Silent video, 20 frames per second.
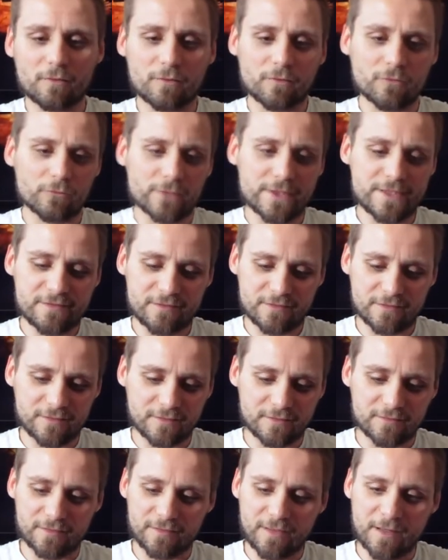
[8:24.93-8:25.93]

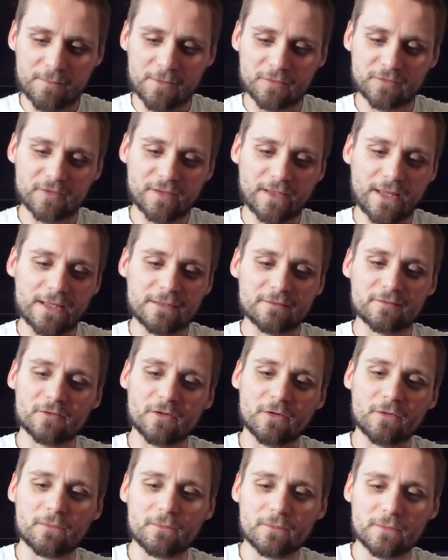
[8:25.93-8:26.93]
360 demos again,
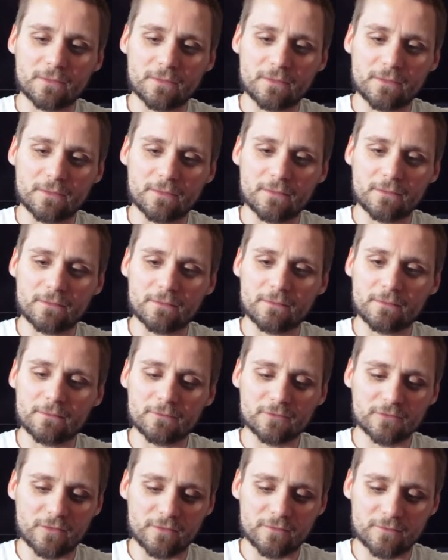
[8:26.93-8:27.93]
so it
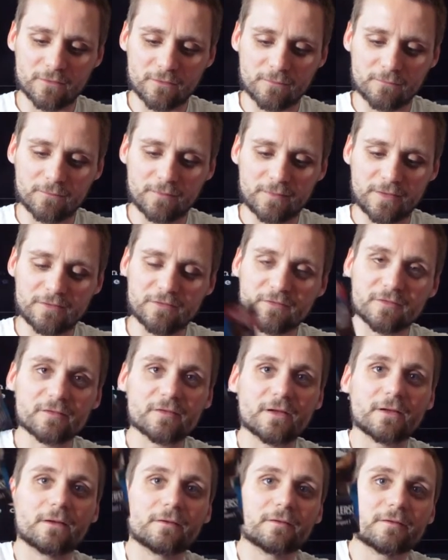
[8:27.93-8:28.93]
looks like there's a decent
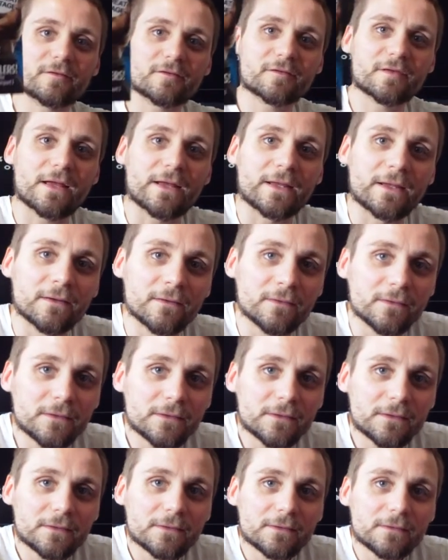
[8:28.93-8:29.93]
set here.
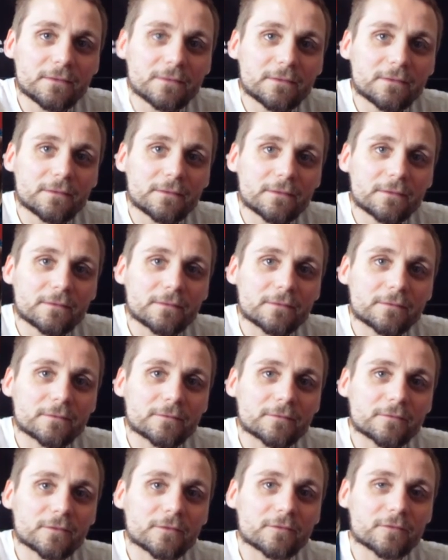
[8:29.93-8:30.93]

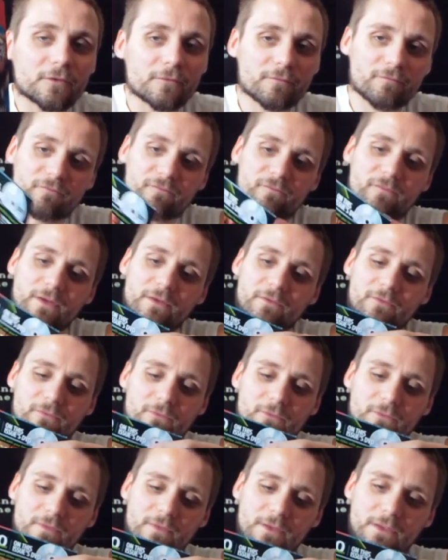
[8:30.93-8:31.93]
Let's flick
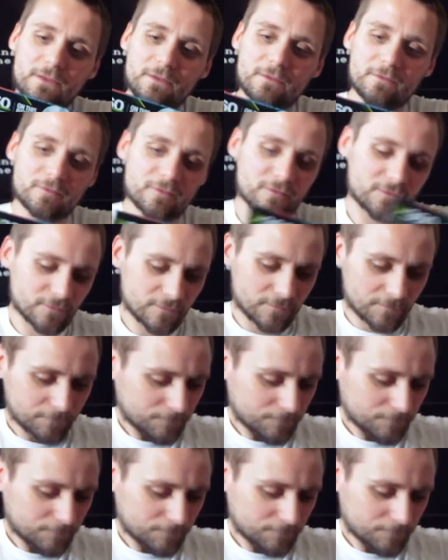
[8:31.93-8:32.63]
through these.